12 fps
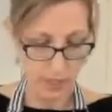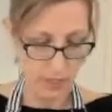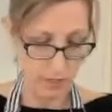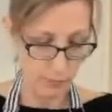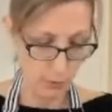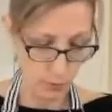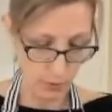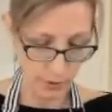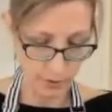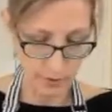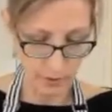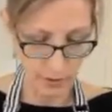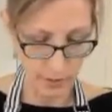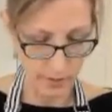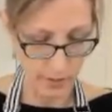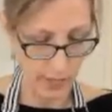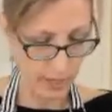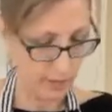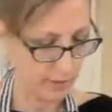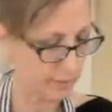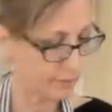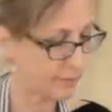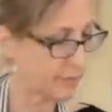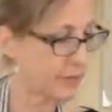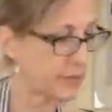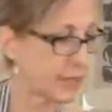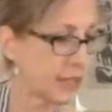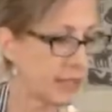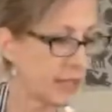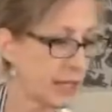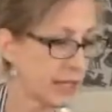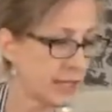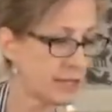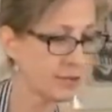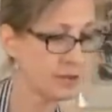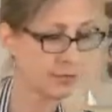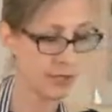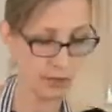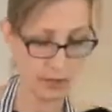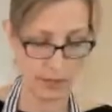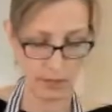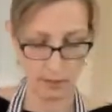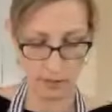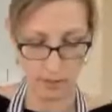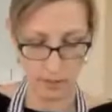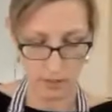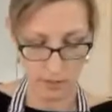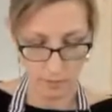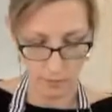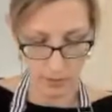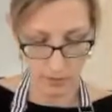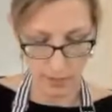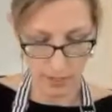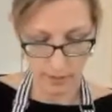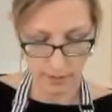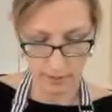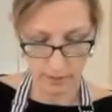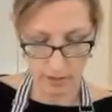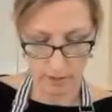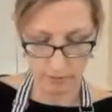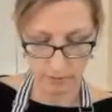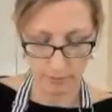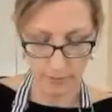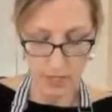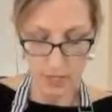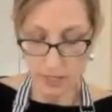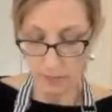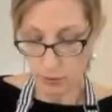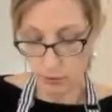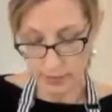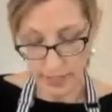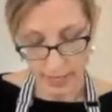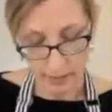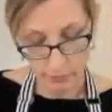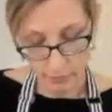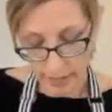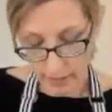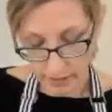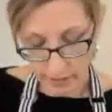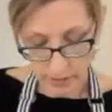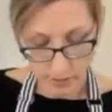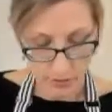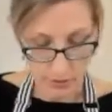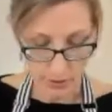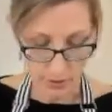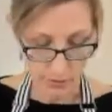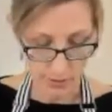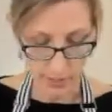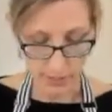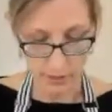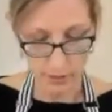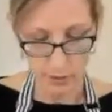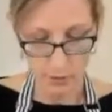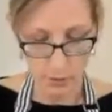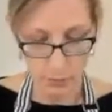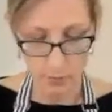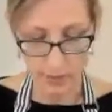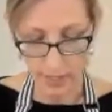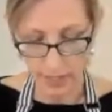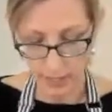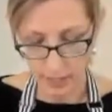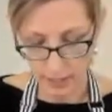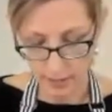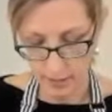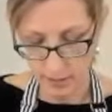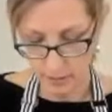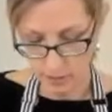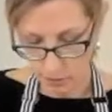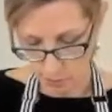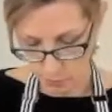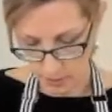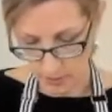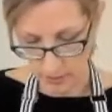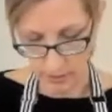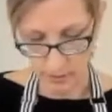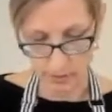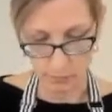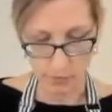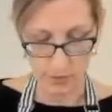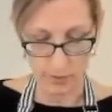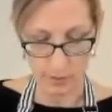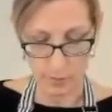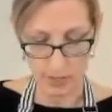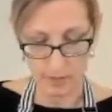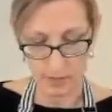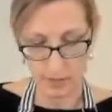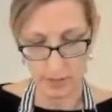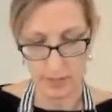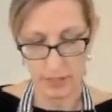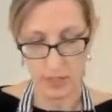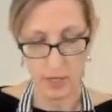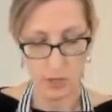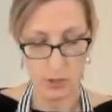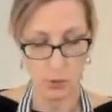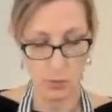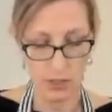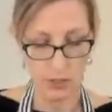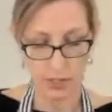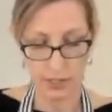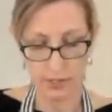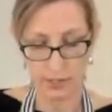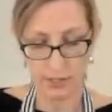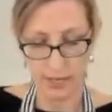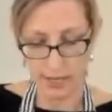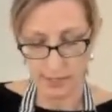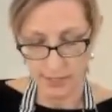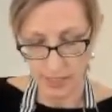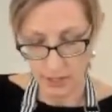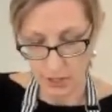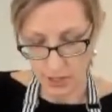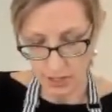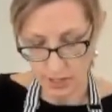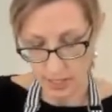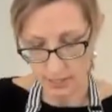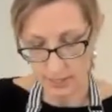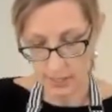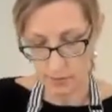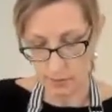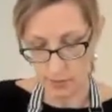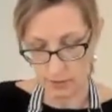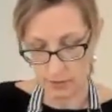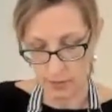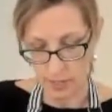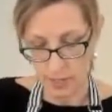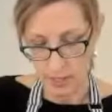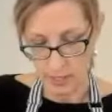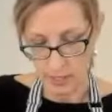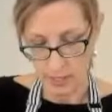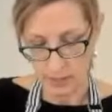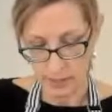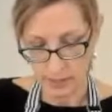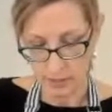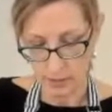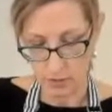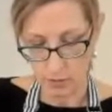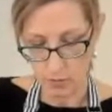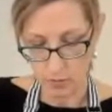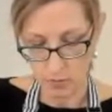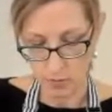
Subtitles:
If you were, look at that, that's kind of yucky. So I'm going to go ahead and peel that layer off. If you only had a red onion, you could use that too. But I think the sweet onion works the best. So once you get it to that stage, just cut down the middle and then go